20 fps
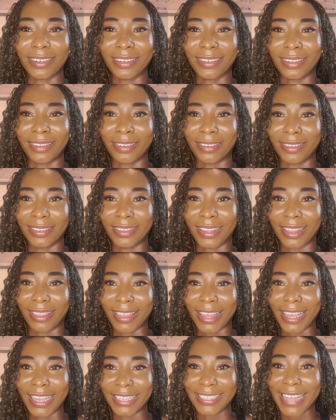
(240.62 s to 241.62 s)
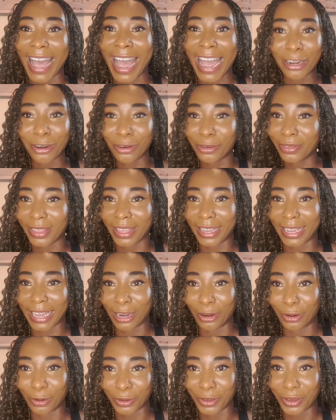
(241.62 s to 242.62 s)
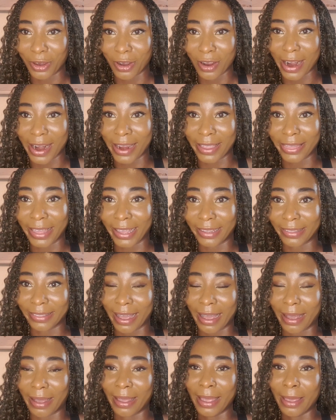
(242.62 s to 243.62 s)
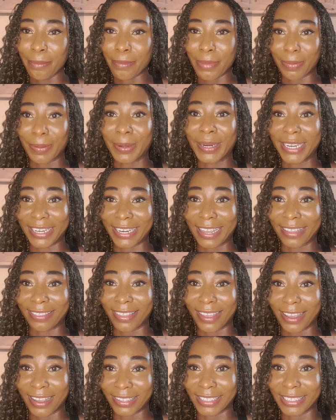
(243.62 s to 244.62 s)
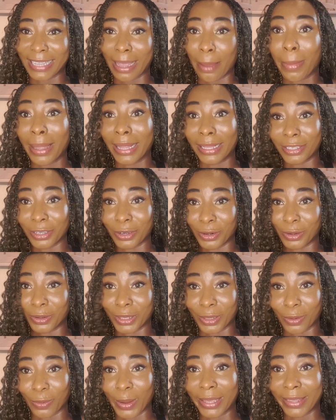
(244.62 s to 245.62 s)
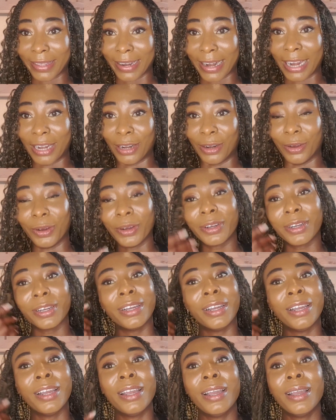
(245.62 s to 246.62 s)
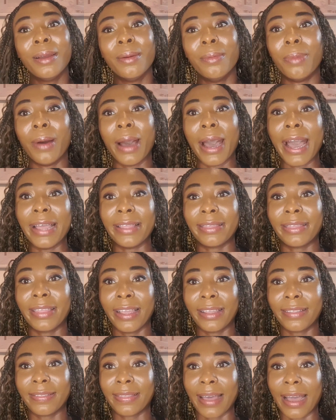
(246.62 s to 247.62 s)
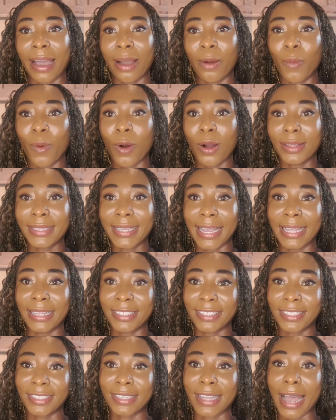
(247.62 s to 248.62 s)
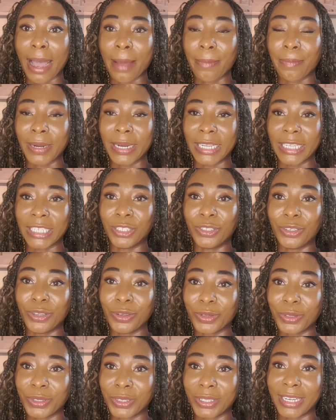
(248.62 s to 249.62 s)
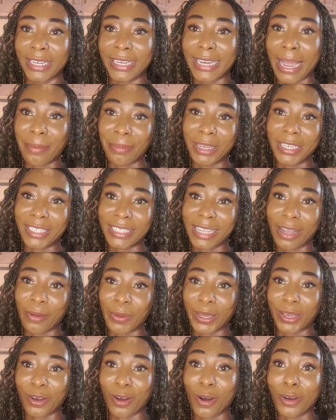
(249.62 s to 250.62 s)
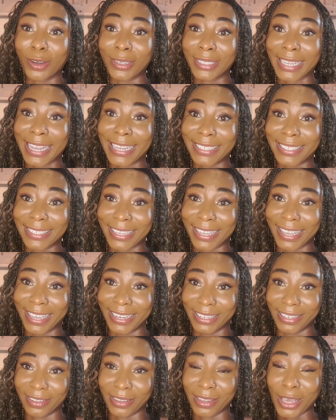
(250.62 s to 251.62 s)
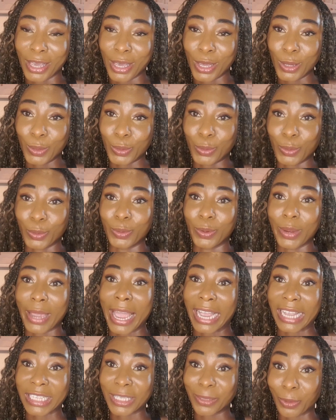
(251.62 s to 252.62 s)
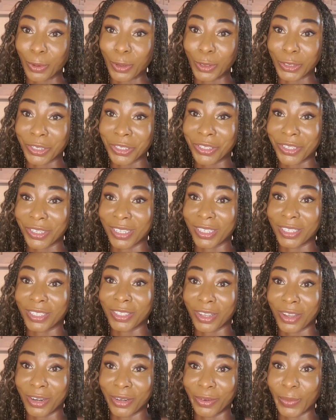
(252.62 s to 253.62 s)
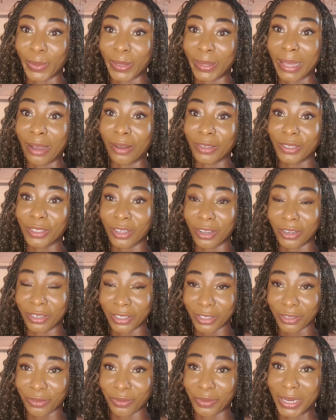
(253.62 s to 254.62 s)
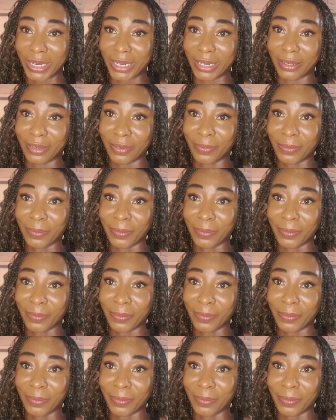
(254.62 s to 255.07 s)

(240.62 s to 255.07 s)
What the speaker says: the thing is, I don't think I look younger. I think that people in their 30s are meant to look the way that I look. But I think that what tends to happen is due to the damage that we cause our skin through exposure to the sun without sunscreen,